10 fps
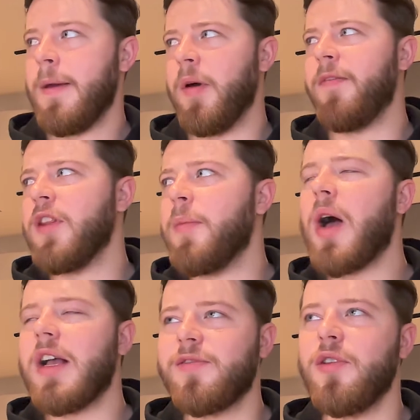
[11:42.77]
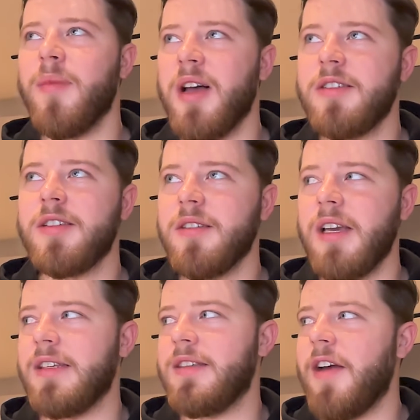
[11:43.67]
But for the past few months,
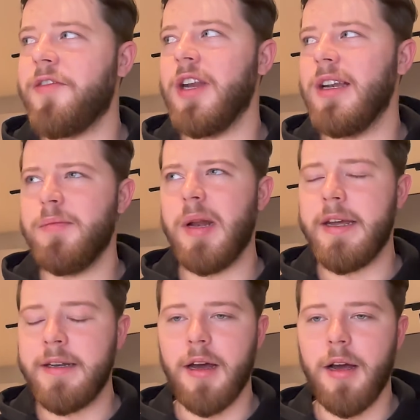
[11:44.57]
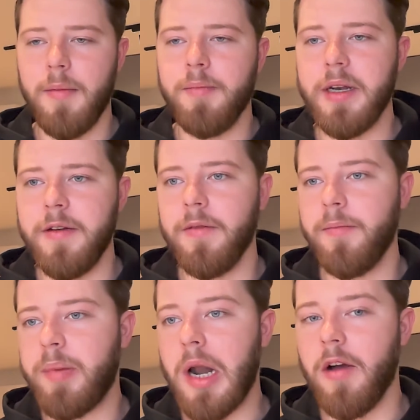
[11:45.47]
it's definitely been
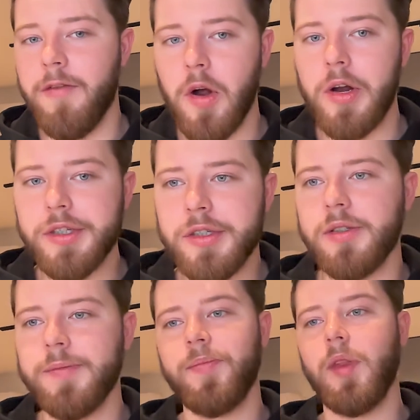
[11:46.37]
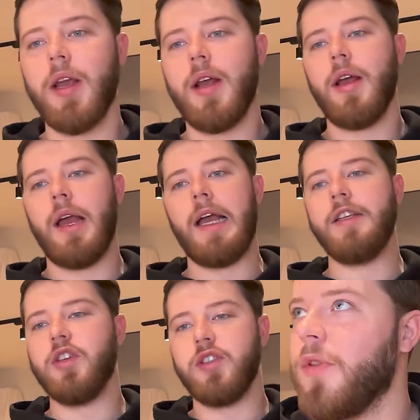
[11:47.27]
Plug focused, and
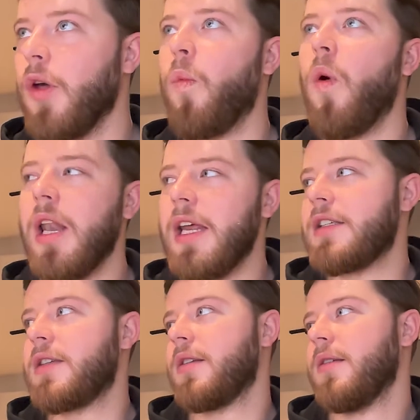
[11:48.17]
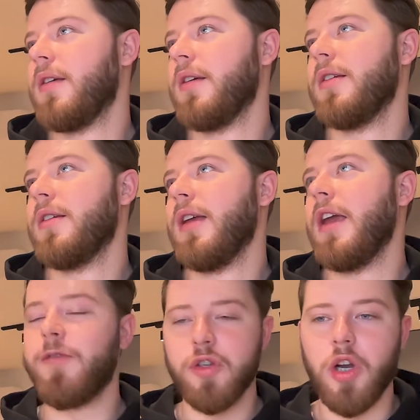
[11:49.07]
just the wallet
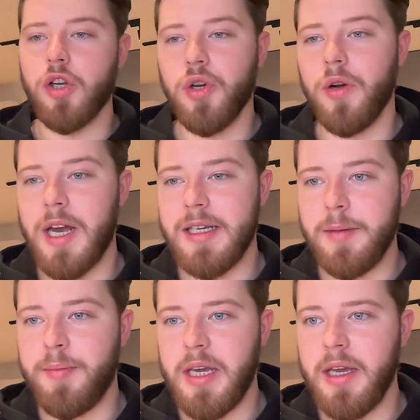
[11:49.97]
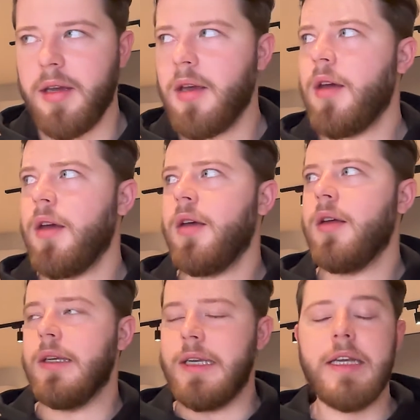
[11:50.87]
infrastructure on ICP
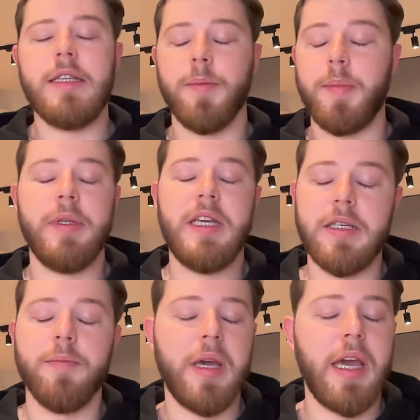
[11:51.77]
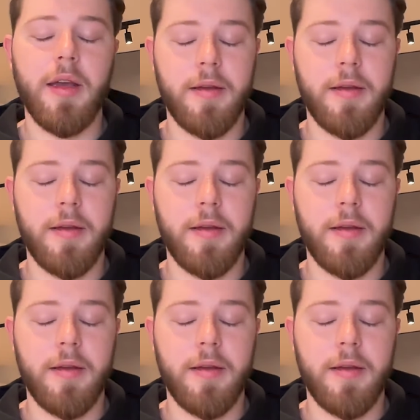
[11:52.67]
needs a big